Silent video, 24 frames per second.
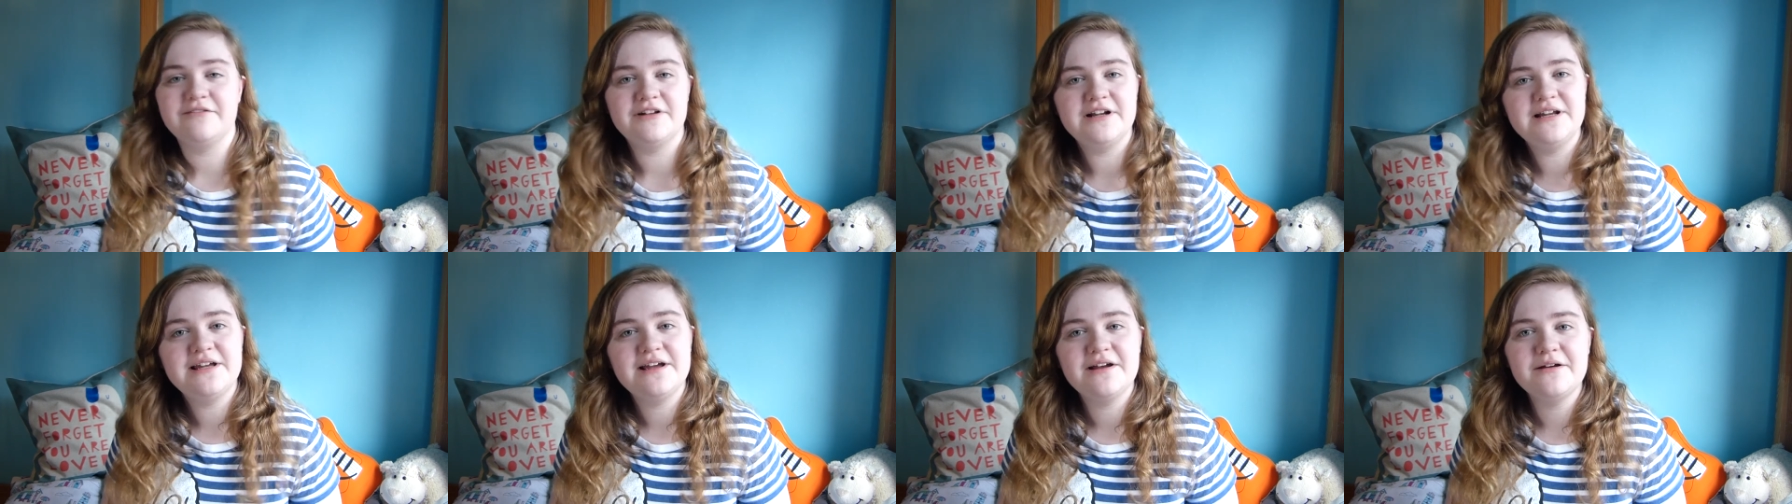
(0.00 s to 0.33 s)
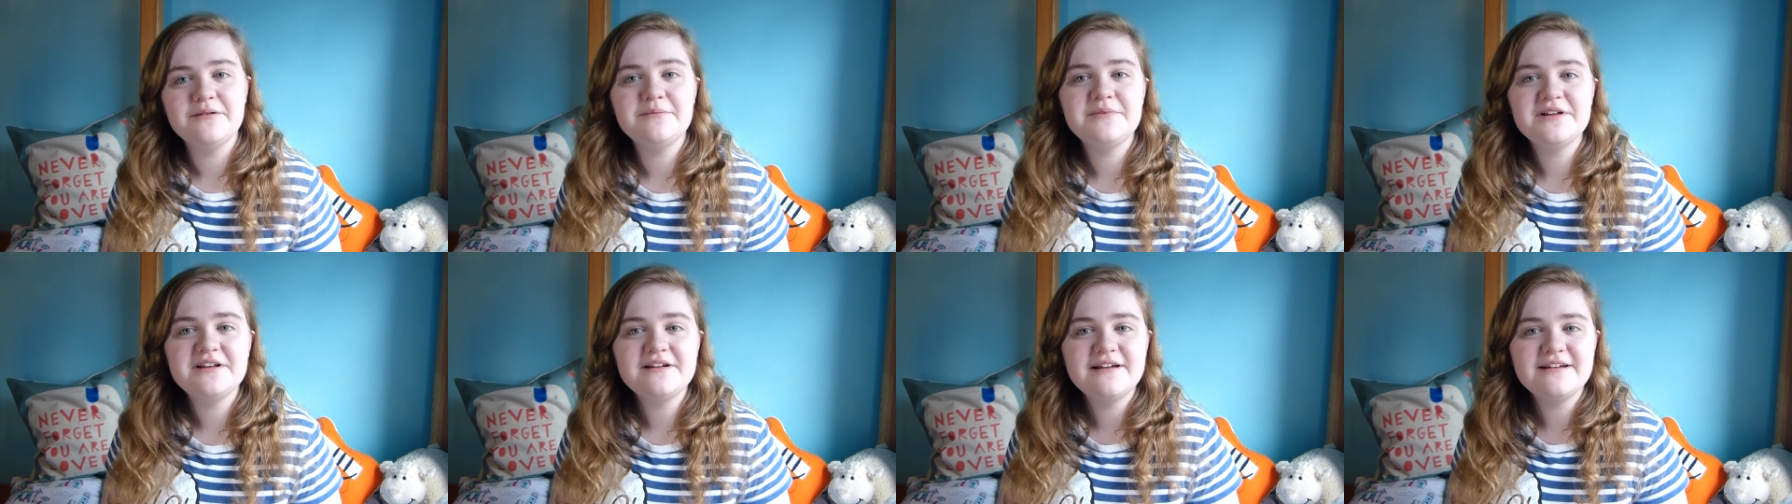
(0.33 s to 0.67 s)
really
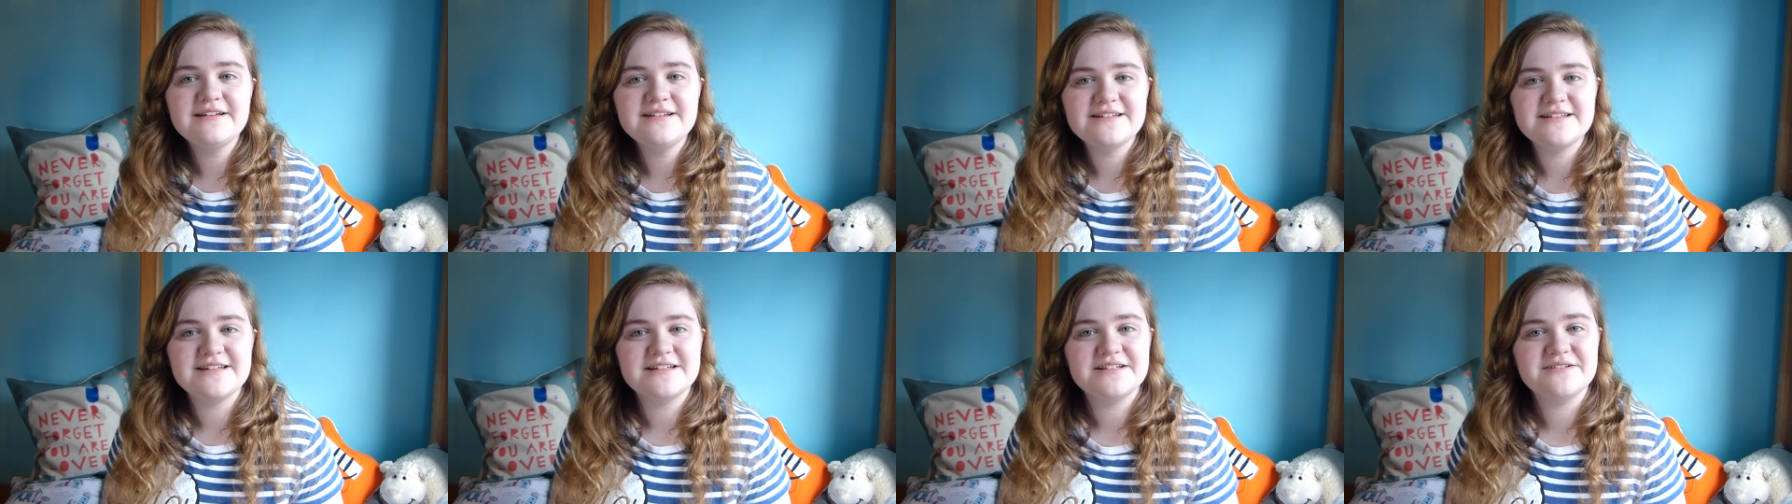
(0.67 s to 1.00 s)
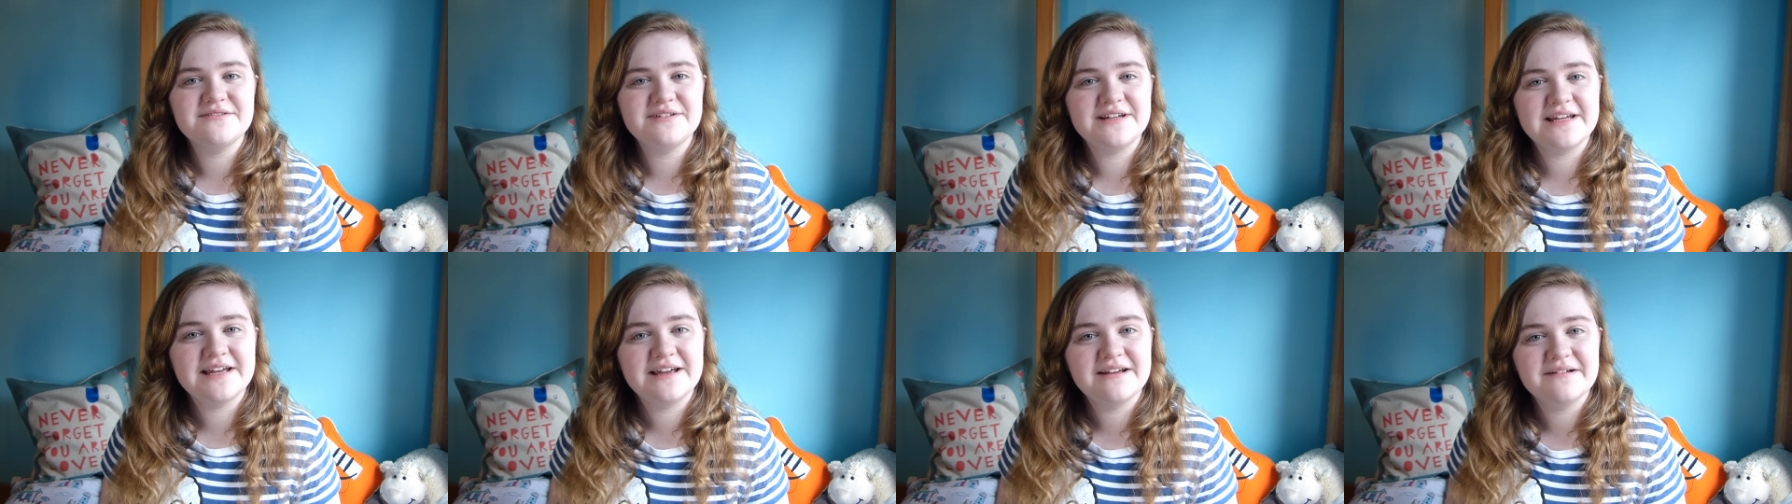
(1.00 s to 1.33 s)
hope you liked
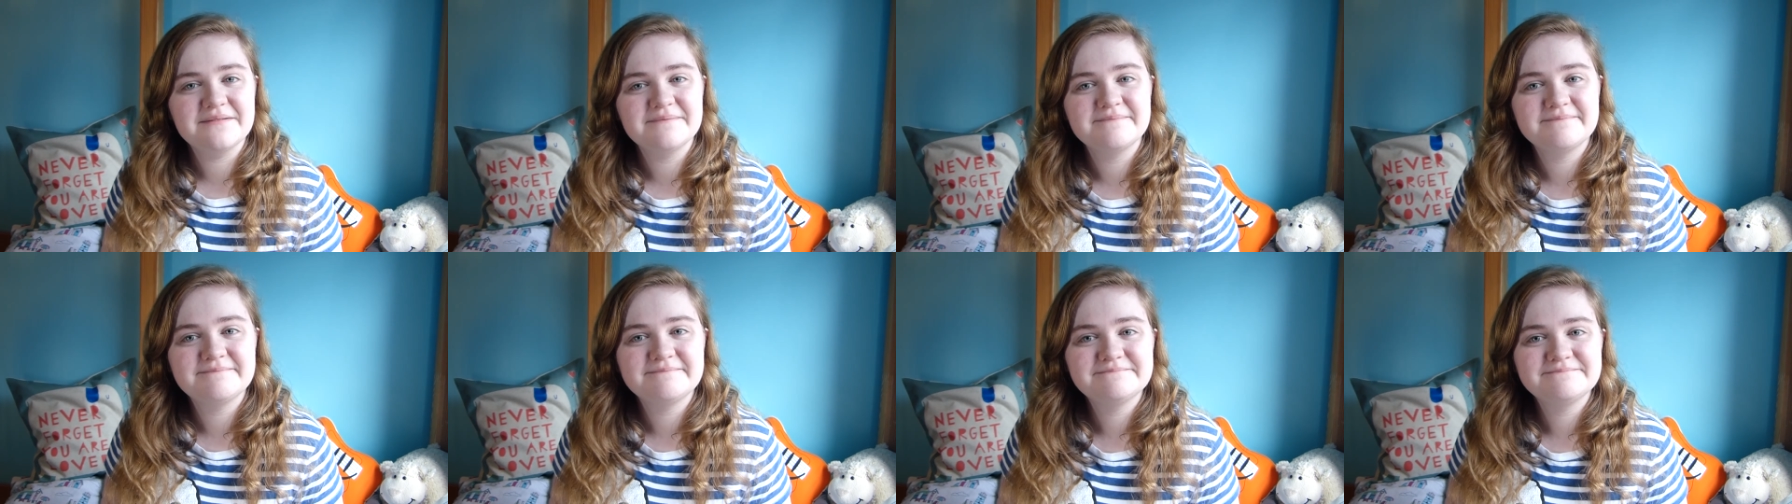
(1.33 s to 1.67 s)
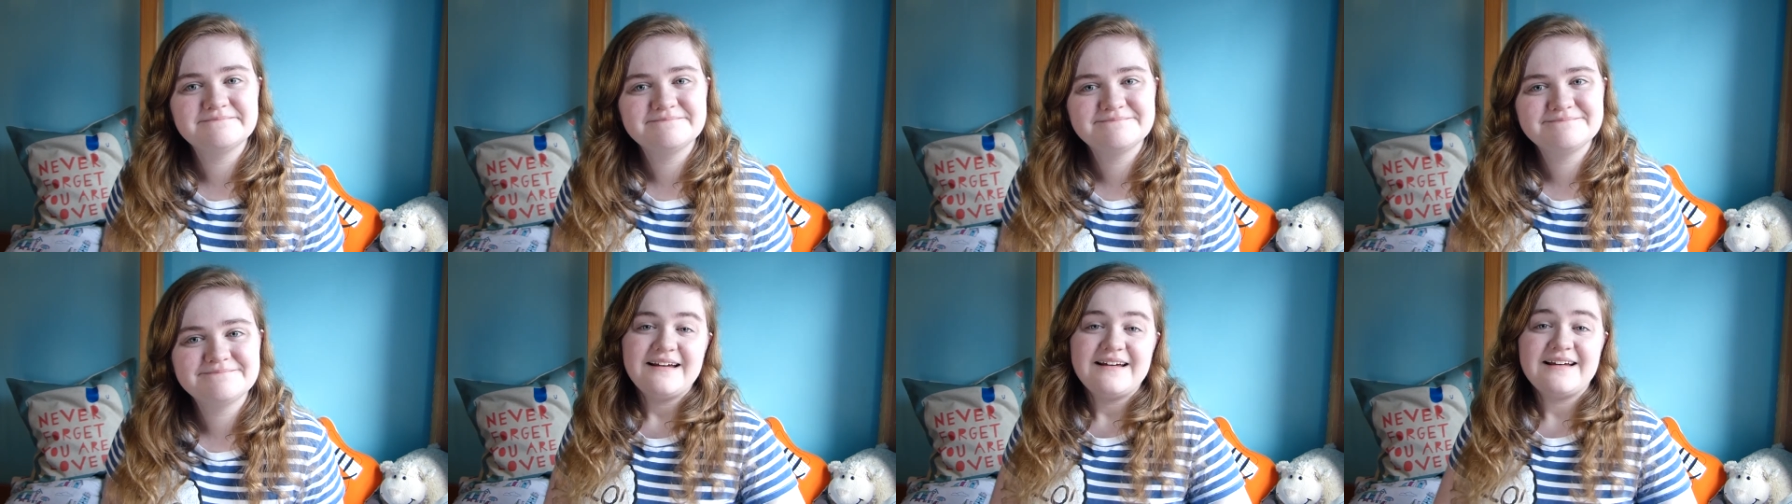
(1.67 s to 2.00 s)
this video.
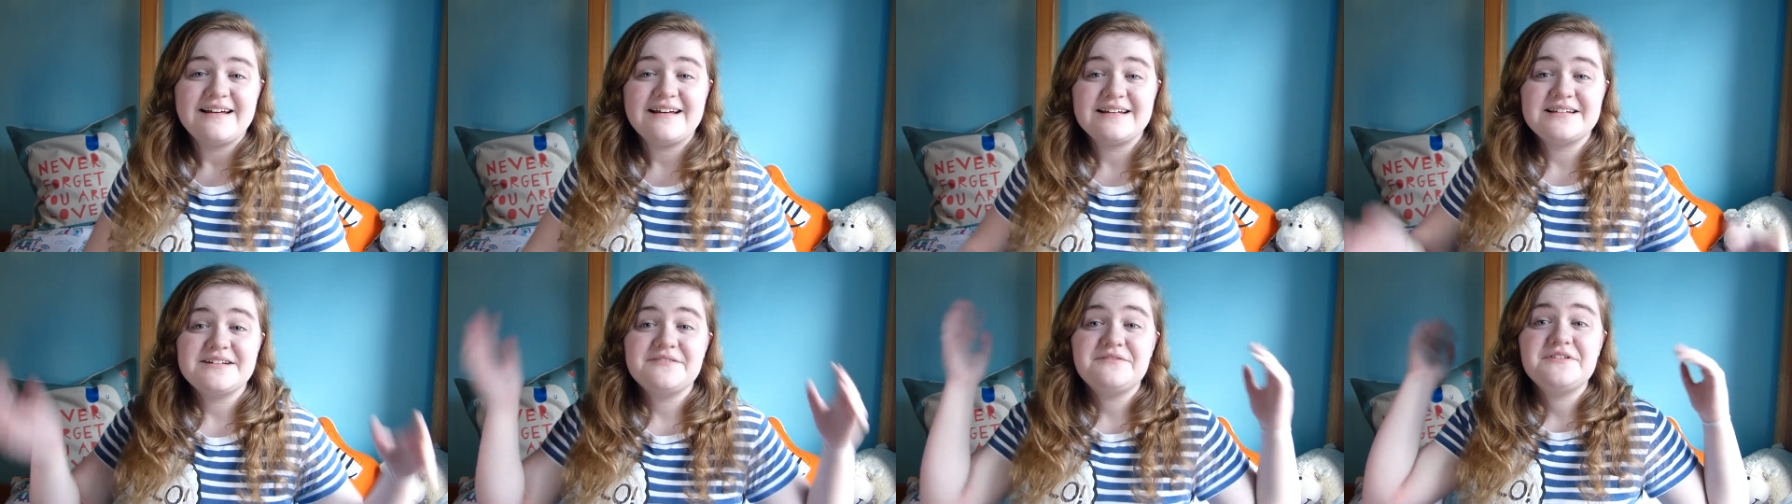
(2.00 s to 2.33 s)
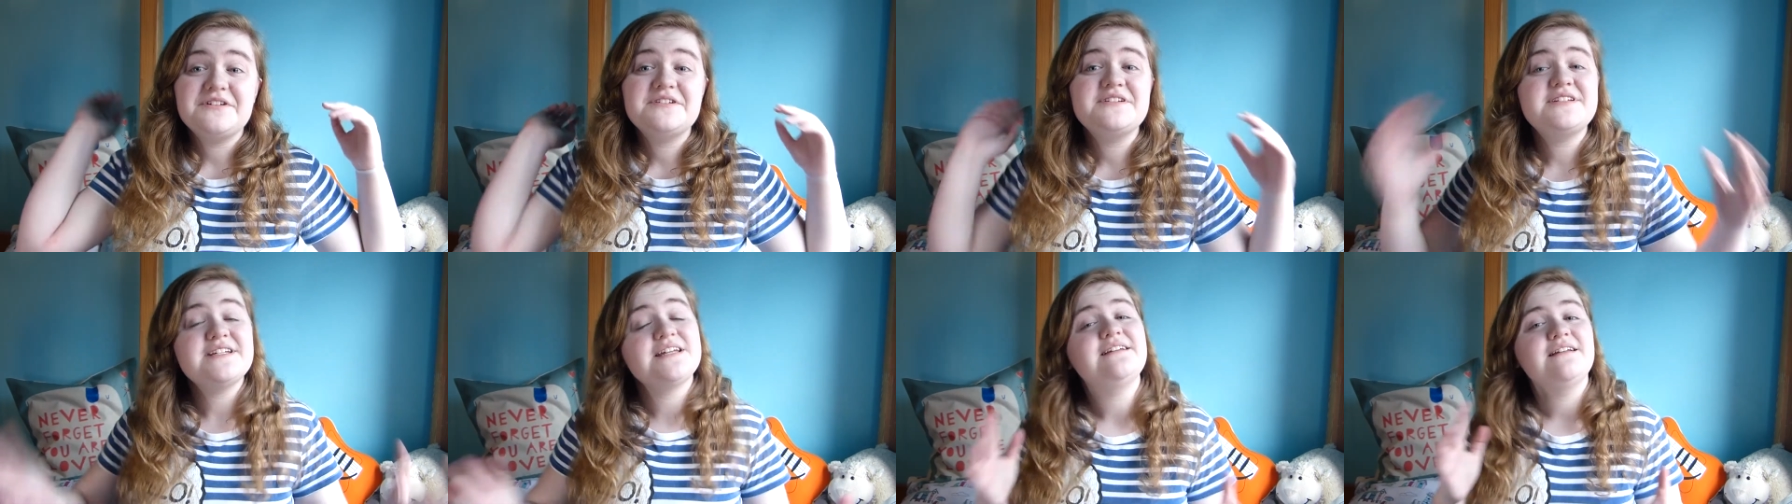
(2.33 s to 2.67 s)
And if
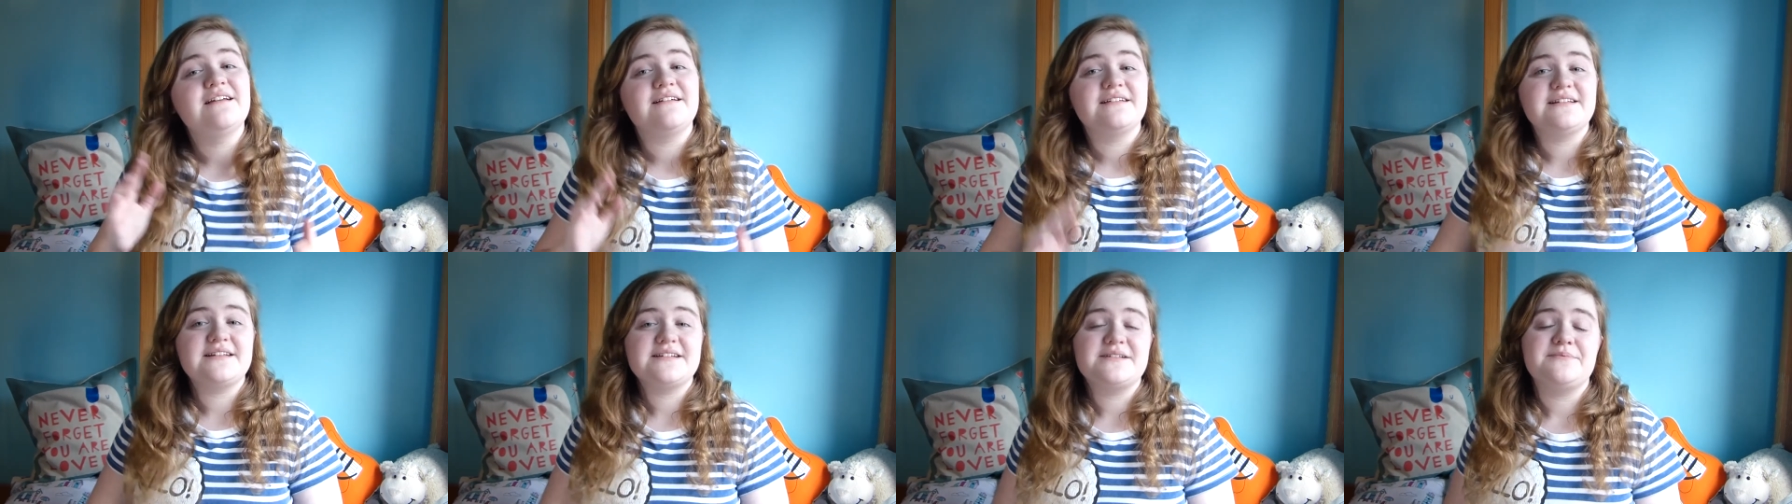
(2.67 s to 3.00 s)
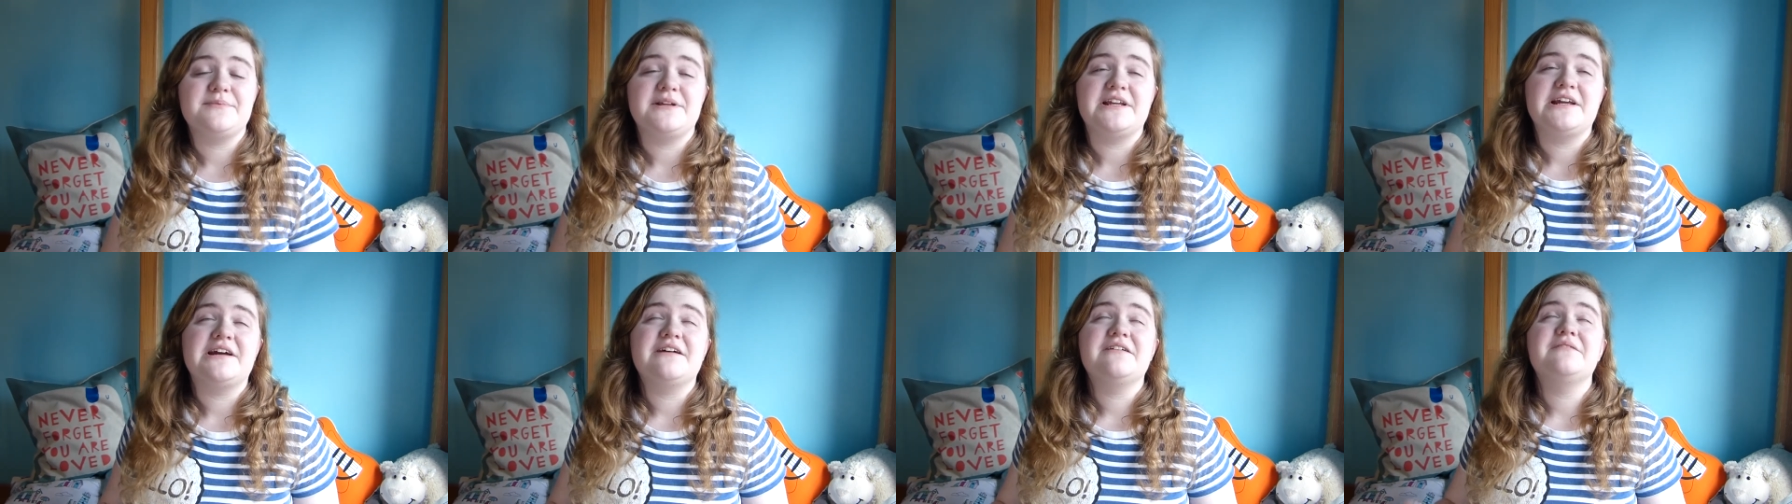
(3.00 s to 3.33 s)
you did like this
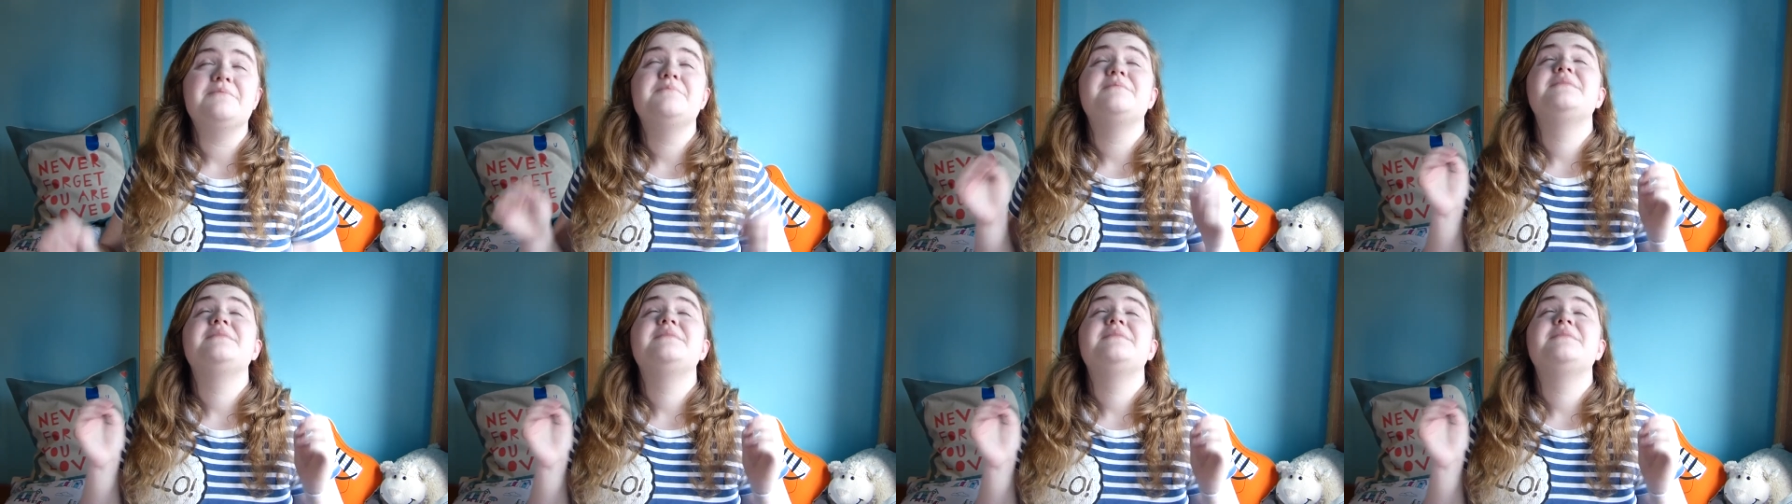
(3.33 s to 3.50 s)
video,